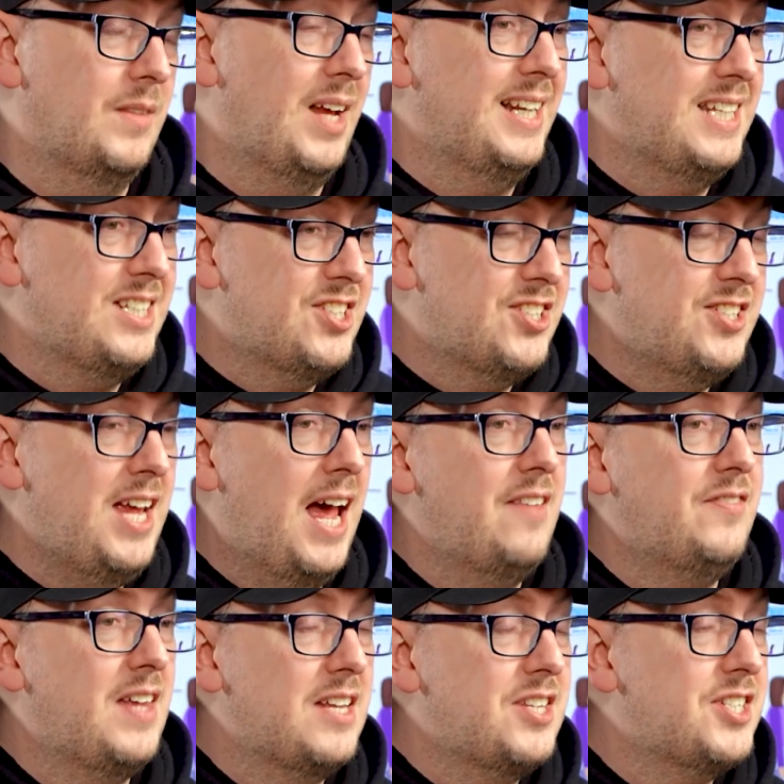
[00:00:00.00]
And
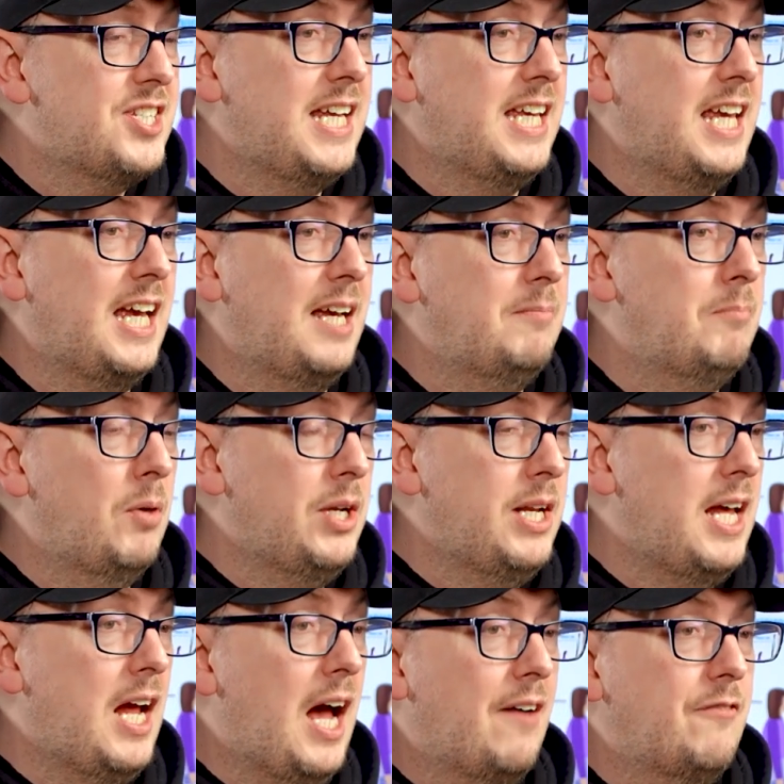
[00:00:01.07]
instead, they're sinking
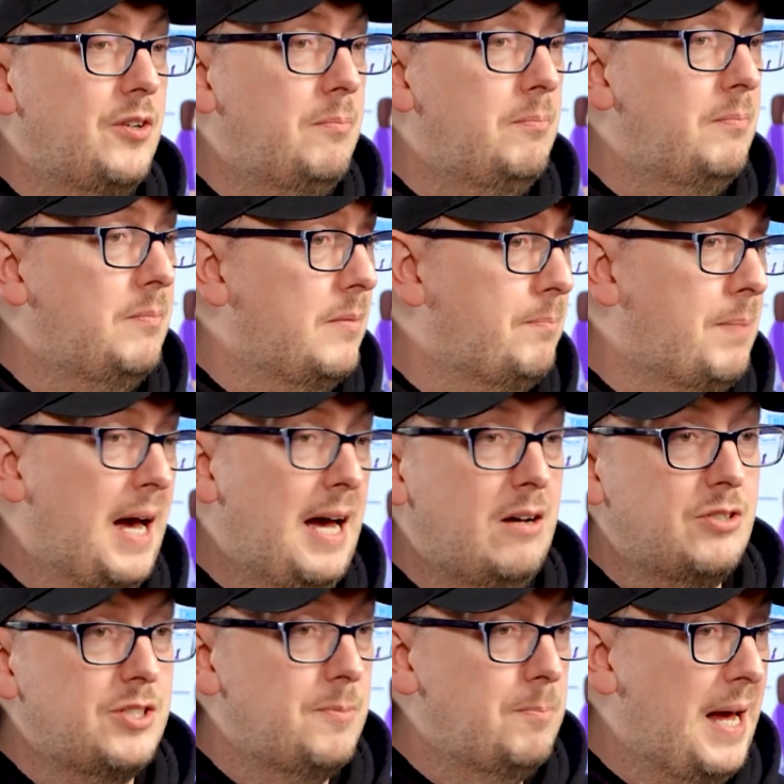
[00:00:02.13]
money after
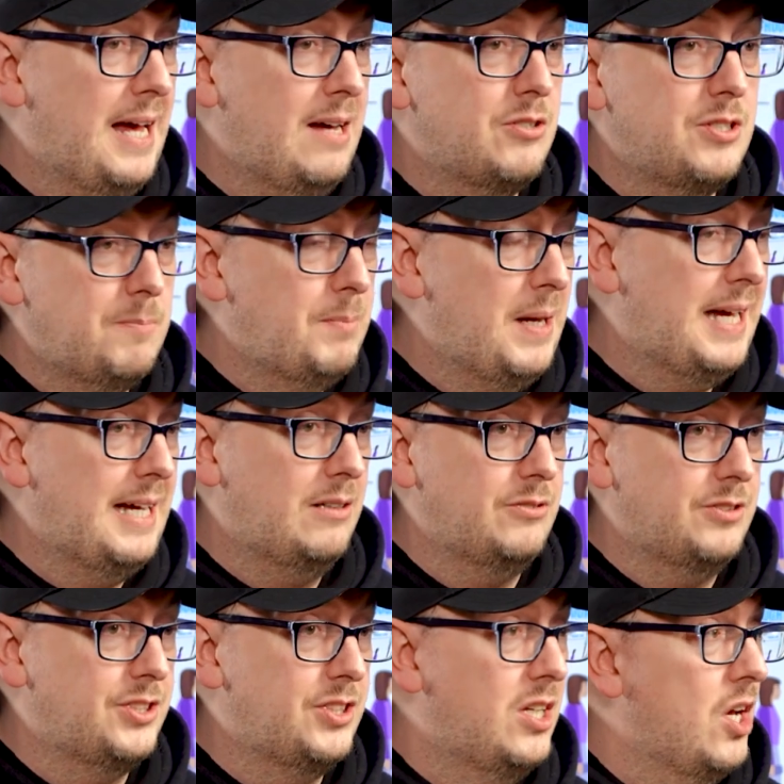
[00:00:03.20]
pounds and pounds and
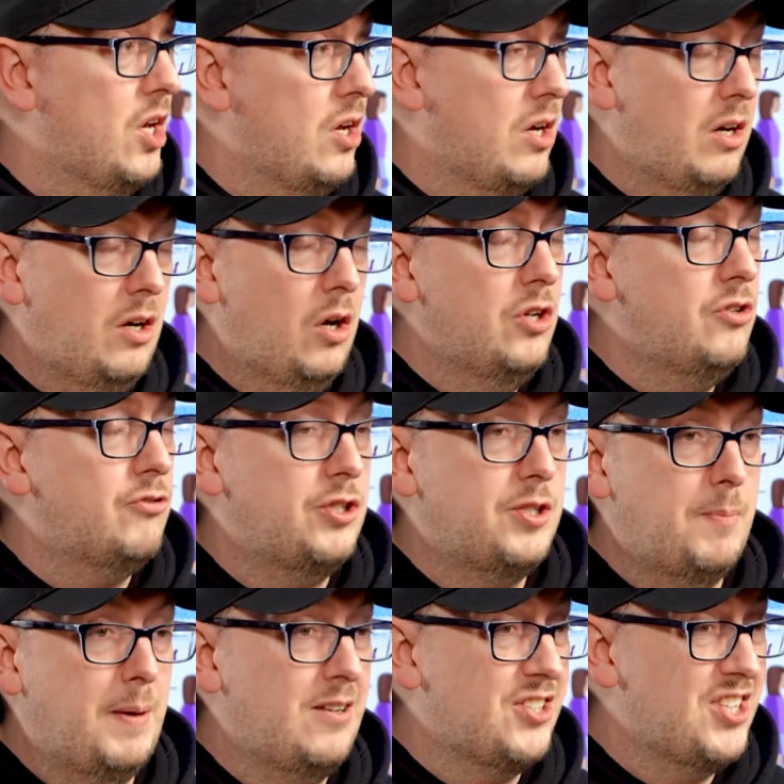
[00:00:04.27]
pounds, hundreds
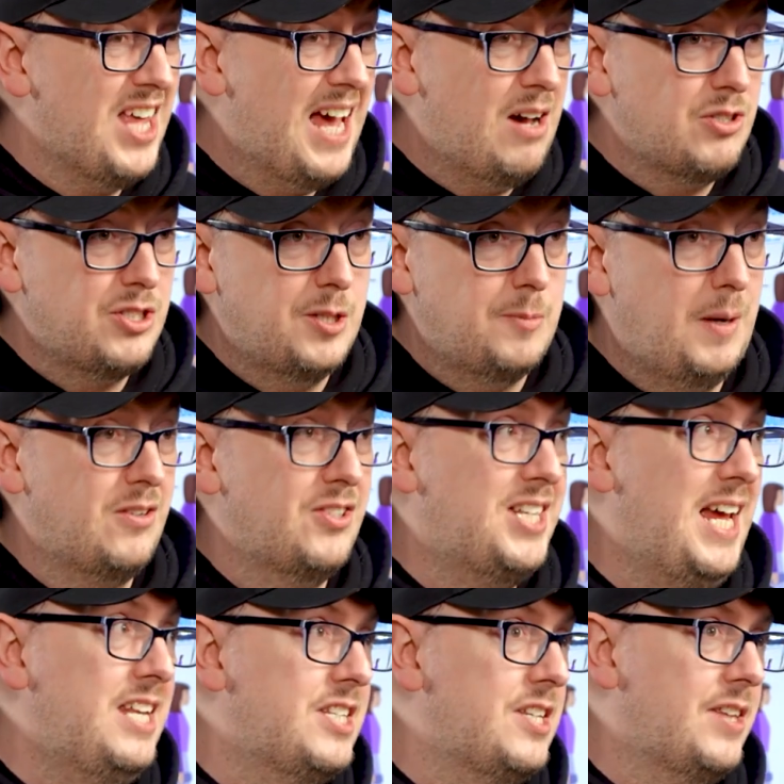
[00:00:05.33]
of pounds, thousands of pounds,
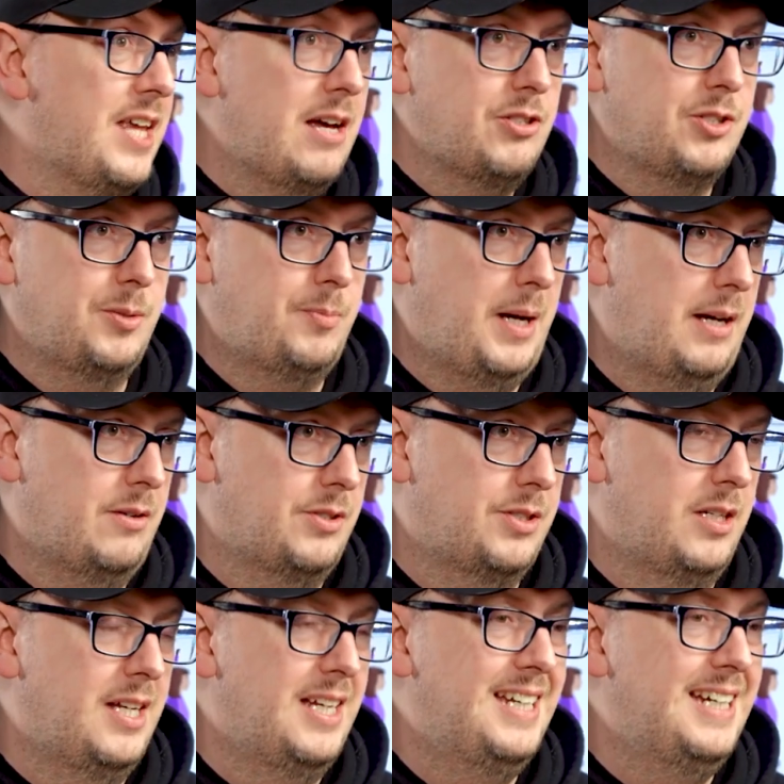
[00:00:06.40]
tens of thousands of
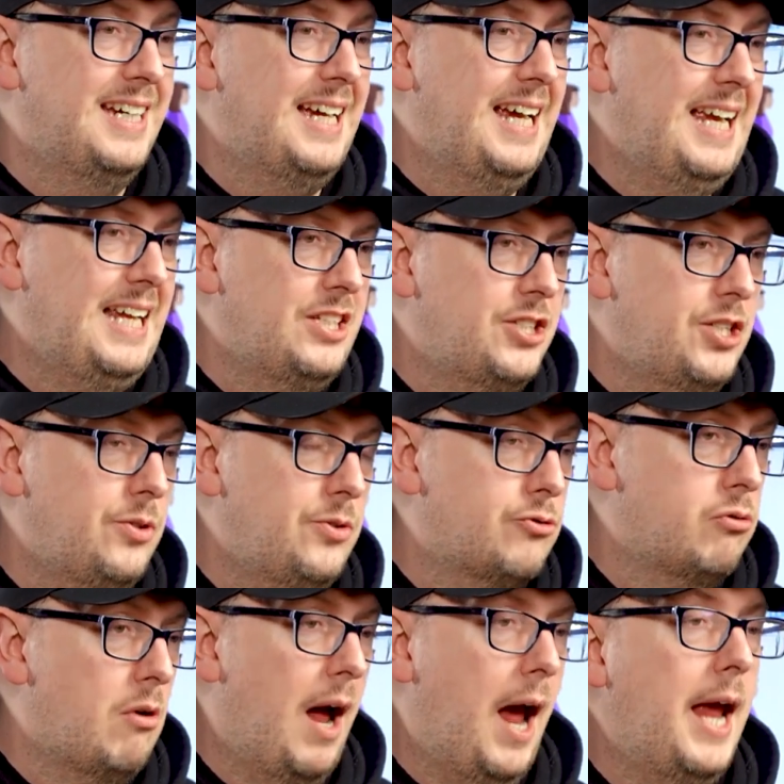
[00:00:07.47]
pounds into
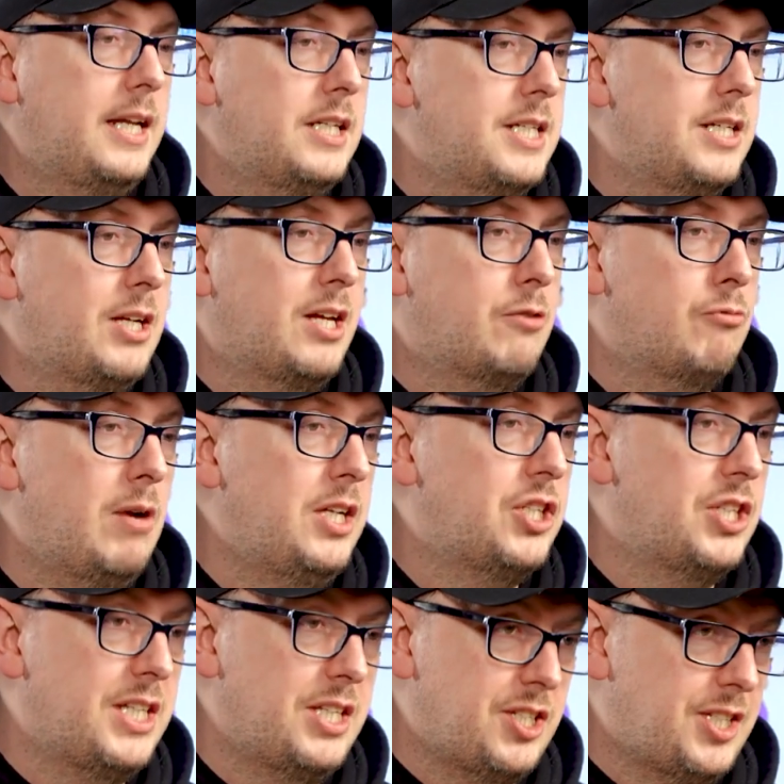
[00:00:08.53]
trying to
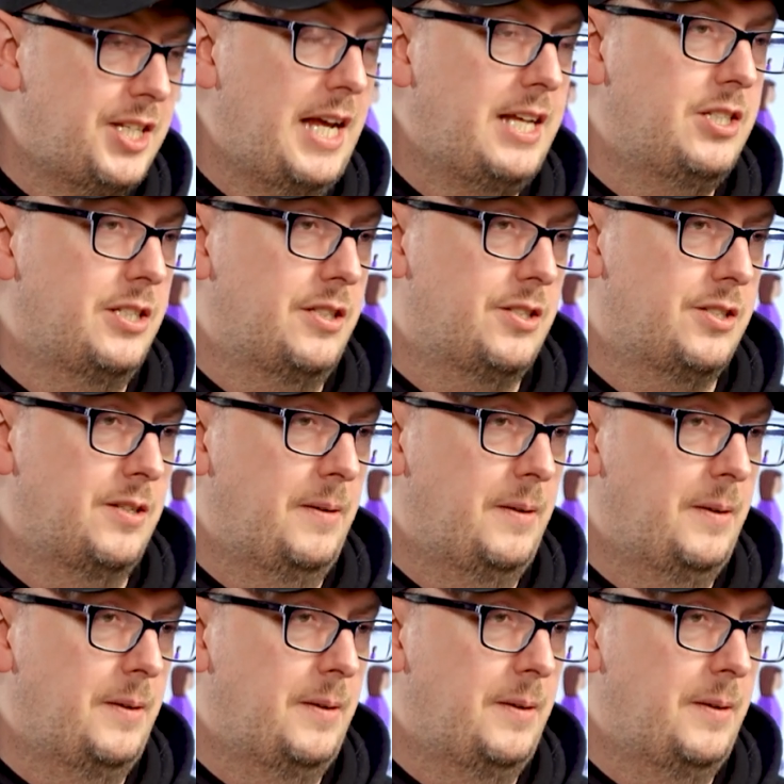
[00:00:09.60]
reach this status.